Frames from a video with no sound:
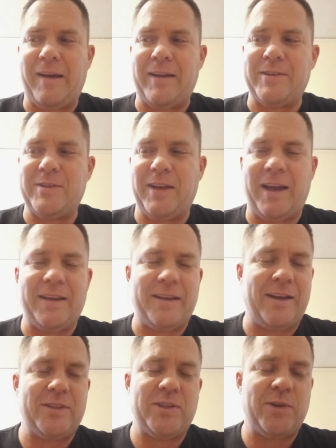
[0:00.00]
I, I,
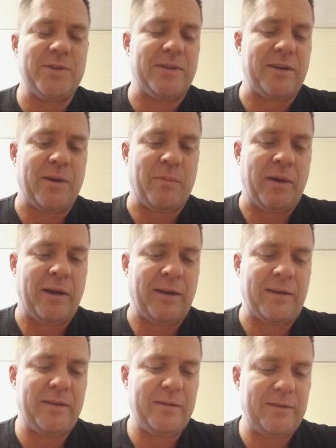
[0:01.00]
I chose to come back.